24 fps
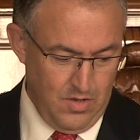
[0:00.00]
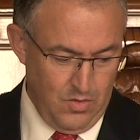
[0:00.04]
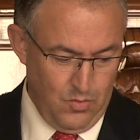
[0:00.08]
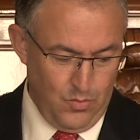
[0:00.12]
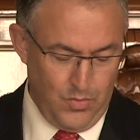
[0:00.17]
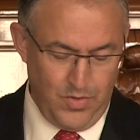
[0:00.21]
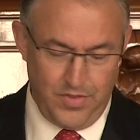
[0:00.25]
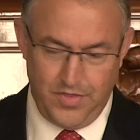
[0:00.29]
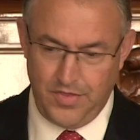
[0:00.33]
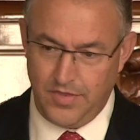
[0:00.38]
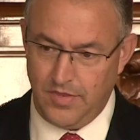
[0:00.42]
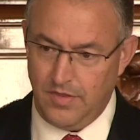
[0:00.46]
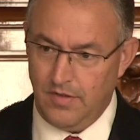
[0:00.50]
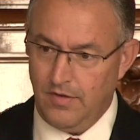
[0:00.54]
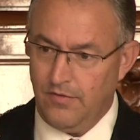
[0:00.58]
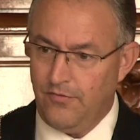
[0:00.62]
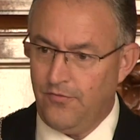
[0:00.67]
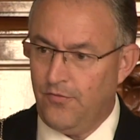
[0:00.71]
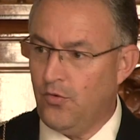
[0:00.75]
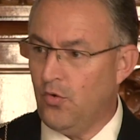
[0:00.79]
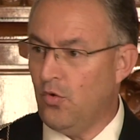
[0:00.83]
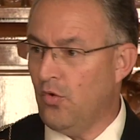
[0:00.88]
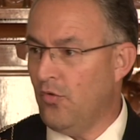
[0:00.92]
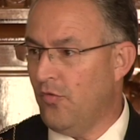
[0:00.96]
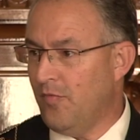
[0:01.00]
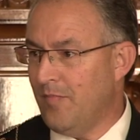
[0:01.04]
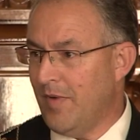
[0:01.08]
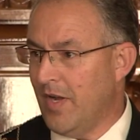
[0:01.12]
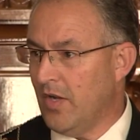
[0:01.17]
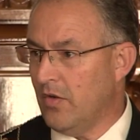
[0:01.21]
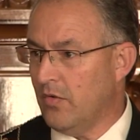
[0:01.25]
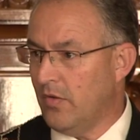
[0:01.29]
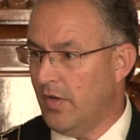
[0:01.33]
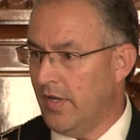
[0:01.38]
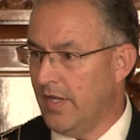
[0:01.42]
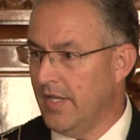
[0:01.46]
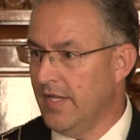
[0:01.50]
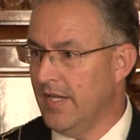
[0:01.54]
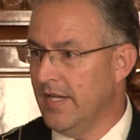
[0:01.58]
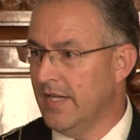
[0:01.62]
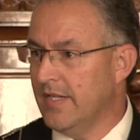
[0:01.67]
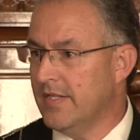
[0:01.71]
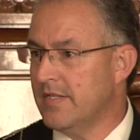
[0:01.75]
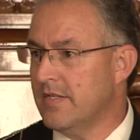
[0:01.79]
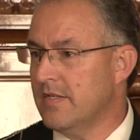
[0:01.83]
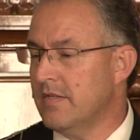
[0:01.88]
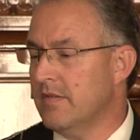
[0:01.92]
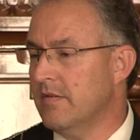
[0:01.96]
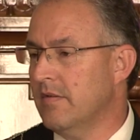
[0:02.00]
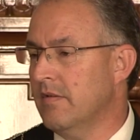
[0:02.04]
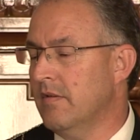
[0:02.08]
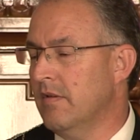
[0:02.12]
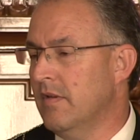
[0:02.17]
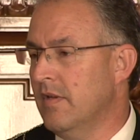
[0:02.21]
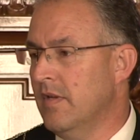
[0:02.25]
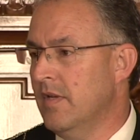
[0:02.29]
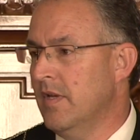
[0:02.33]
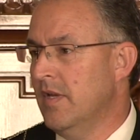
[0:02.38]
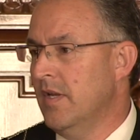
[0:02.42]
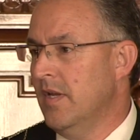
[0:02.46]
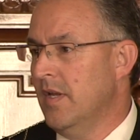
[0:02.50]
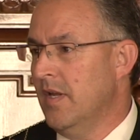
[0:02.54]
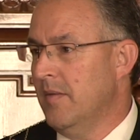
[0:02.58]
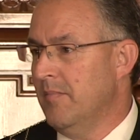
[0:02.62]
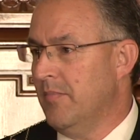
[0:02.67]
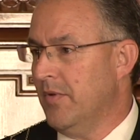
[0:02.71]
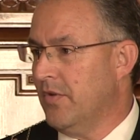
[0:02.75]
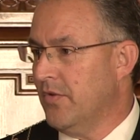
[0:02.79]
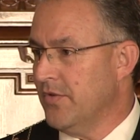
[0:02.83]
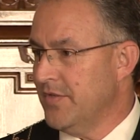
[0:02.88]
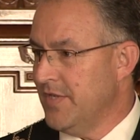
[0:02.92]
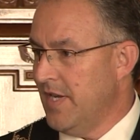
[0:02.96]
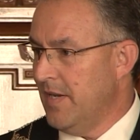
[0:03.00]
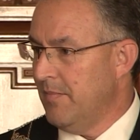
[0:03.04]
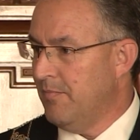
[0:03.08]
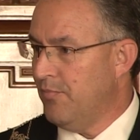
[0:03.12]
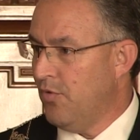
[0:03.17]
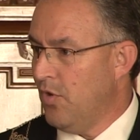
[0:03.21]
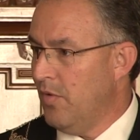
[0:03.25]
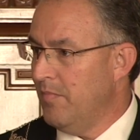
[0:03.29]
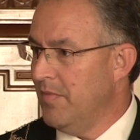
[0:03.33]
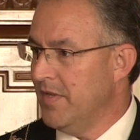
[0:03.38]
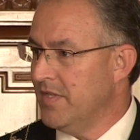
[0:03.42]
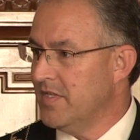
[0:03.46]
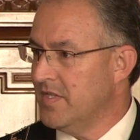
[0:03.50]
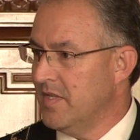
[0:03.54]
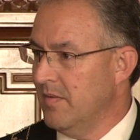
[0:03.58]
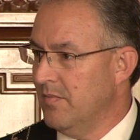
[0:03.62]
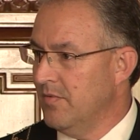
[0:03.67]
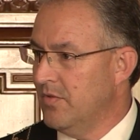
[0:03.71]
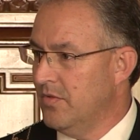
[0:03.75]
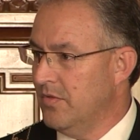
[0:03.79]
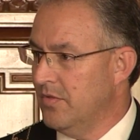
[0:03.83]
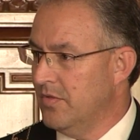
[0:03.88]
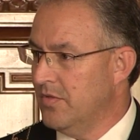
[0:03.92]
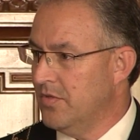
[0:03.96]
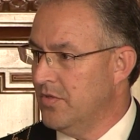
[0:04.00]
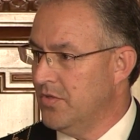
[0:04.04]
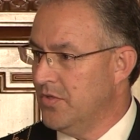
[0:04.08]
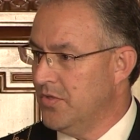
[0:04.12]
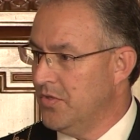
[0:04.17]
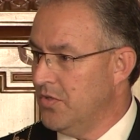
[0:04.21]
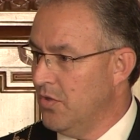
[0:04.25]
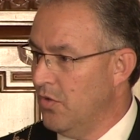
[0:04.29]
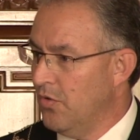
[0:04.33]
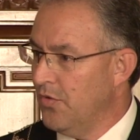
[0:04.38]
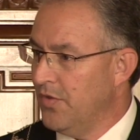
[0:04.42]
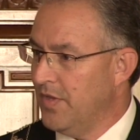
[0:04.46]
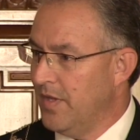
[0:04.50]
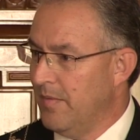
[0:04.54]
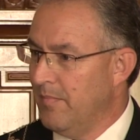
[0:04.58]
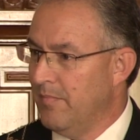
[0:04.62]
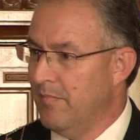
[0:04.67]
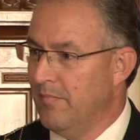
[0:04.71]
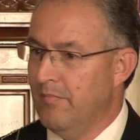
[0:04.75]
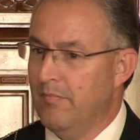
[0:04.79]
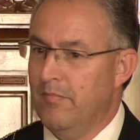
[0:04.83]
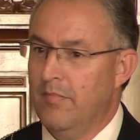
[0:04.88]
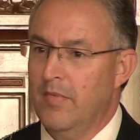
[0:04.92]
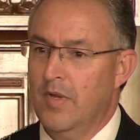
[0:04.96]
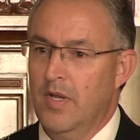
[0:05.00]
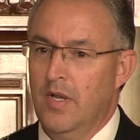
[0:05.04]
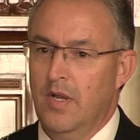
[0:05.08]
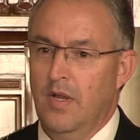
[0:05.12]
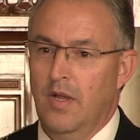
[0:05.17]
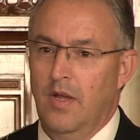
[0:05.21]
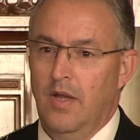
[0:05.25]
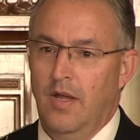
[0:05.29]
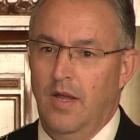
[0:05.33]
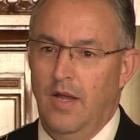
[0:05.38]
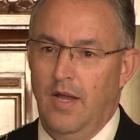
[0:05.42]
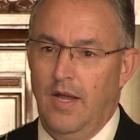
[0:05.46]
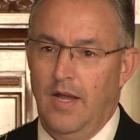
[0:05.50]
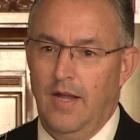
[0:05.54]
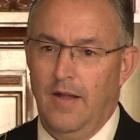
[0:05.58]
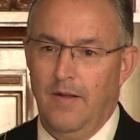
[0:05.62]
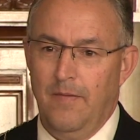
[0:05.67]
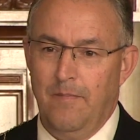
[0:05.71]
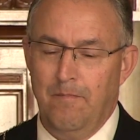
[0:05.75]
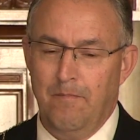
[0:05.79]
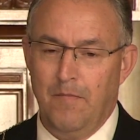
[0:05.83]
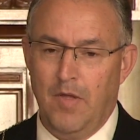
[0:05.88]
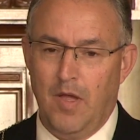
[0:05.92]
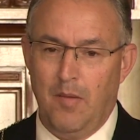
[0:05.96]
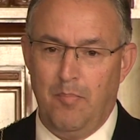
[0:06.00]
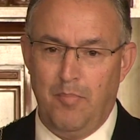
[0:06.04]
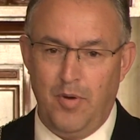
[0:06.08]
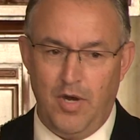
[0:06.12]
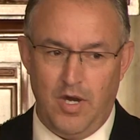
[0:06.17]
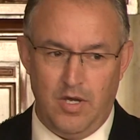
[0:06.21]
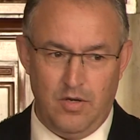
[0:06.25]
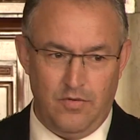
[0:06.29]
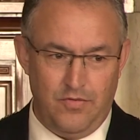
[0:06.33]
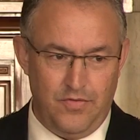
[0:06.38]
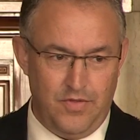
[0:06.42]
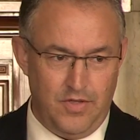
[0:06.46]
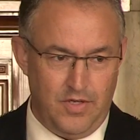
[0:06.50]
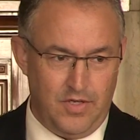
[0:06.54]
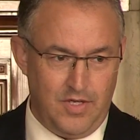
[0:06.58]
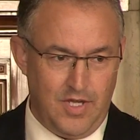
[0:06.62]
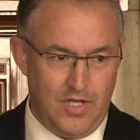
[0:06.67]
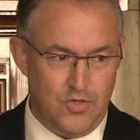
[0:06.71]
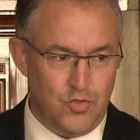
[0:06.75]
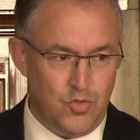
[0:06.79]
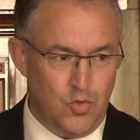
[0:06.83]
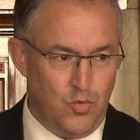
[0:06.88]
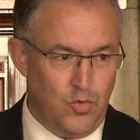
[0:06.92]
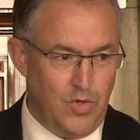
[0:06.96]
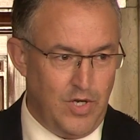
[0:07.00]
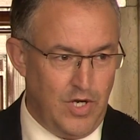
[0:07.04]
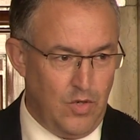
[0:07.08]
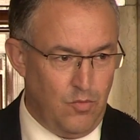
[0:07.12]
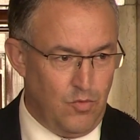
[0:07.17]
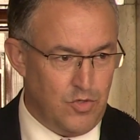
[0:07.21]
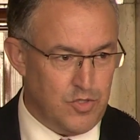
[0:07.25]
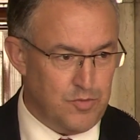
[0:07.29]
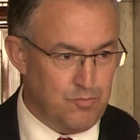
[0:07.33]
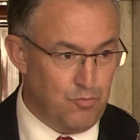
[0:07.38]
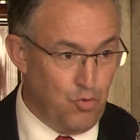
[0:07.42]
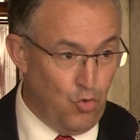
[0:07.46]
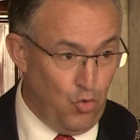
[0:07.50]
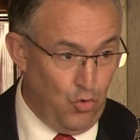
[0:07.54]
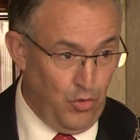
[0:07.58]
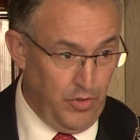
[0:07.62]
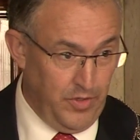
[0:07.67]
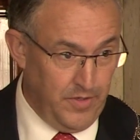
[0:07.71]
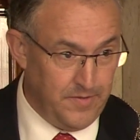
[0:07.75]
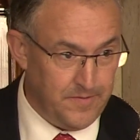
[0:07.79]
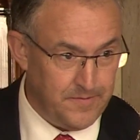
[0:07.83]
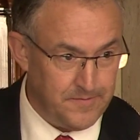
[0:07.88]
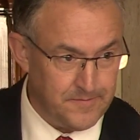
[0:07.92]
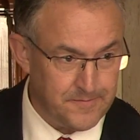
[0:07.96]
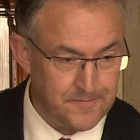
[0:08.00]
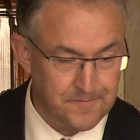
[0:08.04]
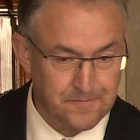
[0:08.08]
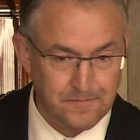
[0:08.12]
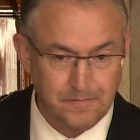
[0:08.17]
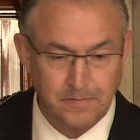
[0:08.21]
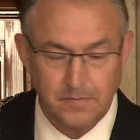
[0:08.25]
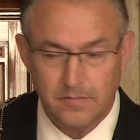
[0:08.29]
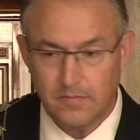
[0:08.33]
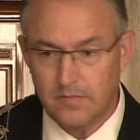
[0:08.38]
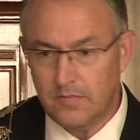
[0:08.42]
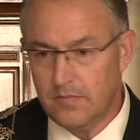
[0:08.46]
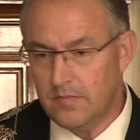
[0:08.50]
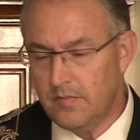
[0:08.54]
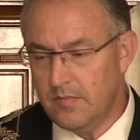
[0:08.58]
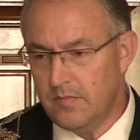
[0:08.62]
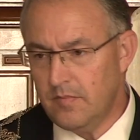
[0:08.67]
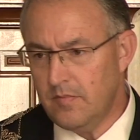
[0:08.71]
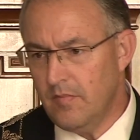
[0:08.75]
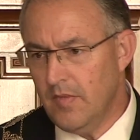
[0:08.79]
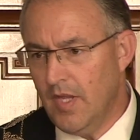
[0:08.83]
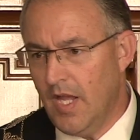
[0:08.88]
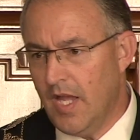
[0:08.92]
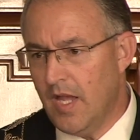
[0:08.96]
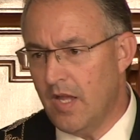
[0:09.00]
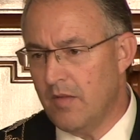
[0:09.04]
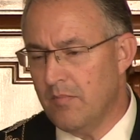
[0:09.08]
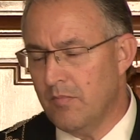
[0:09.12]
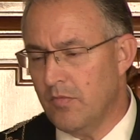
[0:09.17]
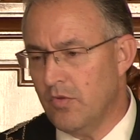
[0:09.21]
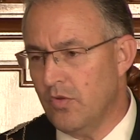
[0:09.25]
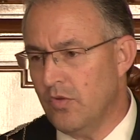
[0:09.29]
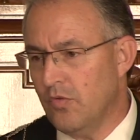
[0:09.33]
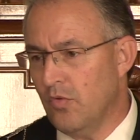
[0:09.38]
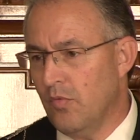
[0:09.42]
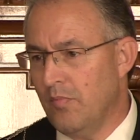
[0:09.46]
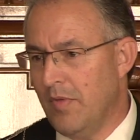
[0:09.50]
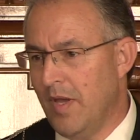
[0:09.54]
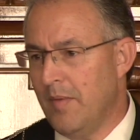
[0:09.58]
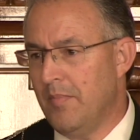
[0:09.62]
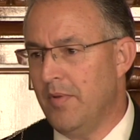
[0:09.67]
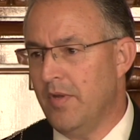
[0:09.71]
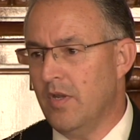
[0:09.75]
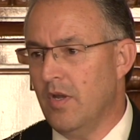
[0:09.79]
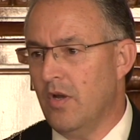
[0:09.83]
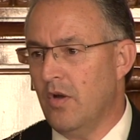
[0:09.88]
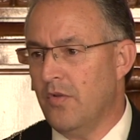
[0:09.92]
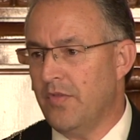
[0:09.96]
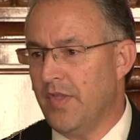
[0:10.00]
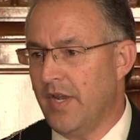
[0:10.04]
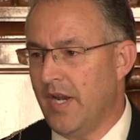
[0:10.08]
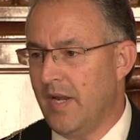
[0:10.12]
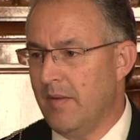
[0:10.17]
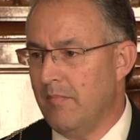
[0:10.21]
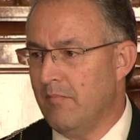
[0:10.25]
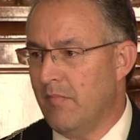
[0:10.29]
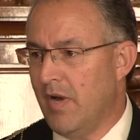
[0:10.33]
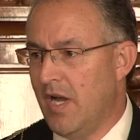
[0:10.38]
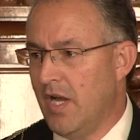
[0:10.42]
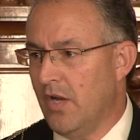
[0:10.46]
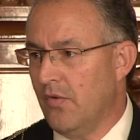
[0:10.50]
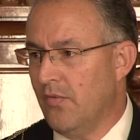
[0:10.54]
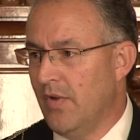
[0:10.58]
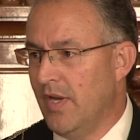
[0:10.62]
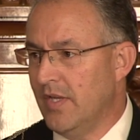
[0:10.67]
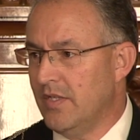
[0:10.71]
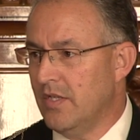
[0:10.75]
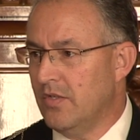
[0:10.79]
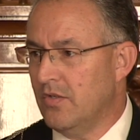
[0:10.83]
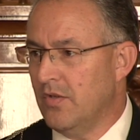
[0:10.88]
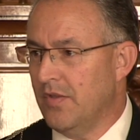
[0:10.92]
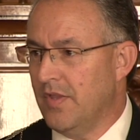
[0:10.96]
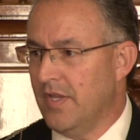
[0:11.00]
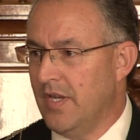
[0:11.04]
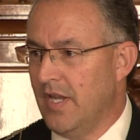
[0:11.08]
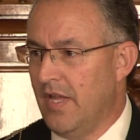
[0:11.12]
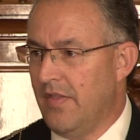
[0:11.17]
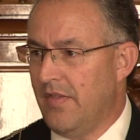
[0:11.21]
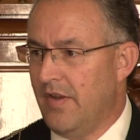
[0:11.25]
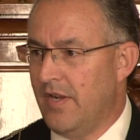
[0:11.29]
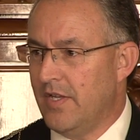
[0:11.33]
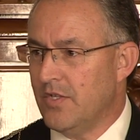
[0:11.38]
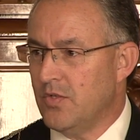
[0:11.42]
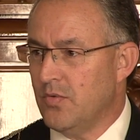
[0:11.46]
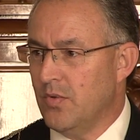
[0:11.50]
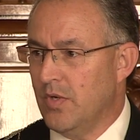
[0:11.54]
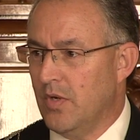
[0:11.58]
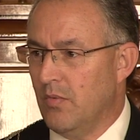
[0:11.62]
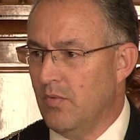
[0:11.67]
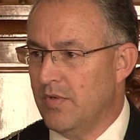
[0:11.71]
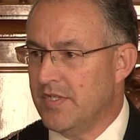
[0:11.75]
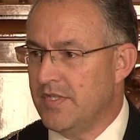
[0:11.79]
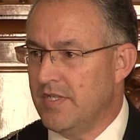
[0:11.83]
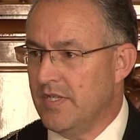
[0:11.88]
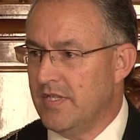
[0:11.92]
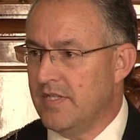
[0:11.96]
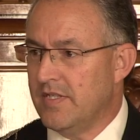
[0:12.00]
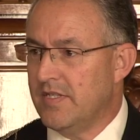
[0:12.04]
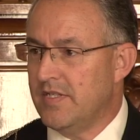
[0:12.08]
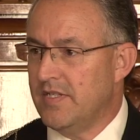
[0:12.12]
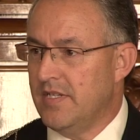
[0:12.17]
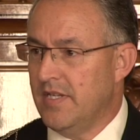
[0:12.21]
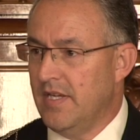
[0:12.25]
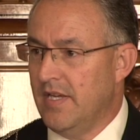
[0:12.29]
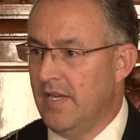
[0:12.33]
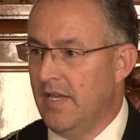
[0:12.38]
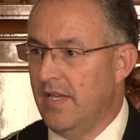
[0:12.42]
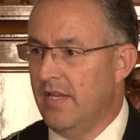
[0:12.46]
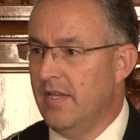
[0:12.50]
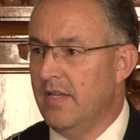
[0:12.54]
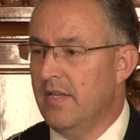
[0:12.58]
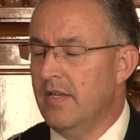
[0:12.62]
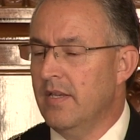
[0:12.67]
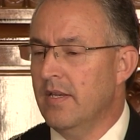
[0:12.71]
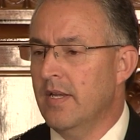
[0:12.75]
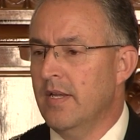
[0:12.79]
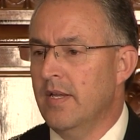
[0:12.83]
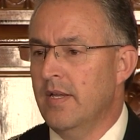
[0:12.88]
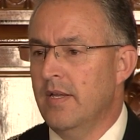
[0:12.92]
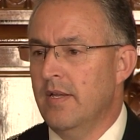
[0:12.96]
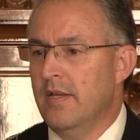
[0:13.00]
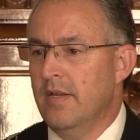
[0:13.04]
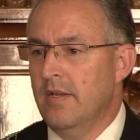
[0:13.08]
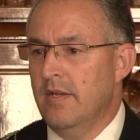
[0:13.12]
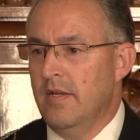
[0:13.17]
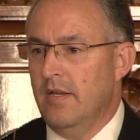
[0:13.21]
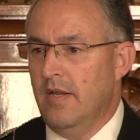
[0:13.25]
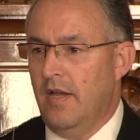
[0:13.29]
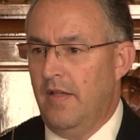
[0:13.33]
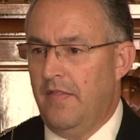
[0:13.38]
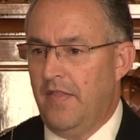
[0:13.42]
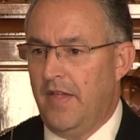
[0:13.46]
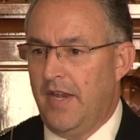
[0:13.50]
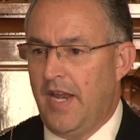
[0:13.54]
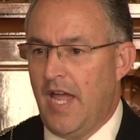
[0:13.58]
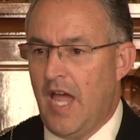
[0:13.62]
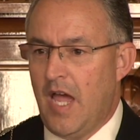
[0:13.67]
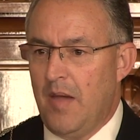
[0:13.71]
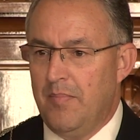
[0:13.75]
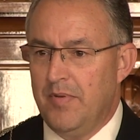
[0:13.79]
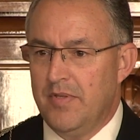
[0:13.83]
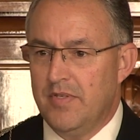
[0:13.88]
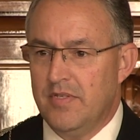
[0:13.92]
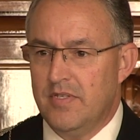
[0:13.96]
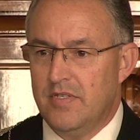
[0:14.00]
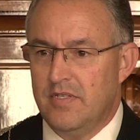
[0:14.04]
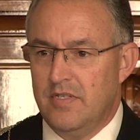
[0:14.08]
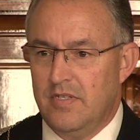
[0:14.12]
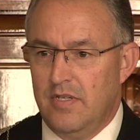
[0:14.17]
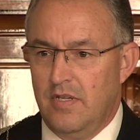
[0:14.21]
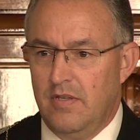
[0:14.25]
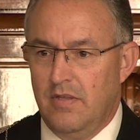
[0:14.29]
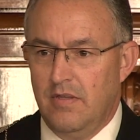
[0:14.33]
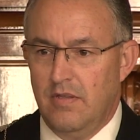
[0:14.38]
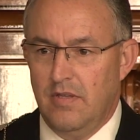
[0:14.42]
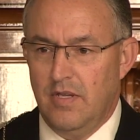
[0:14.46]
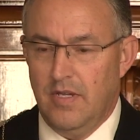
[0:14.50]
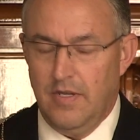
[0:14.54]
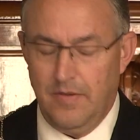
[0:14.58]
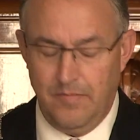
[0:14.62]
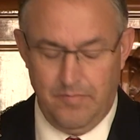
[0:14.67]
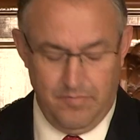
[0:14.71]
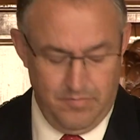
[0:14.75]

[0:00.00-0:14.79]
with 4 of my colleagues because I promised them to show them a part of the country where I was born. And you maybe know that I migrated to the Netherlands when I was 16, and that happens in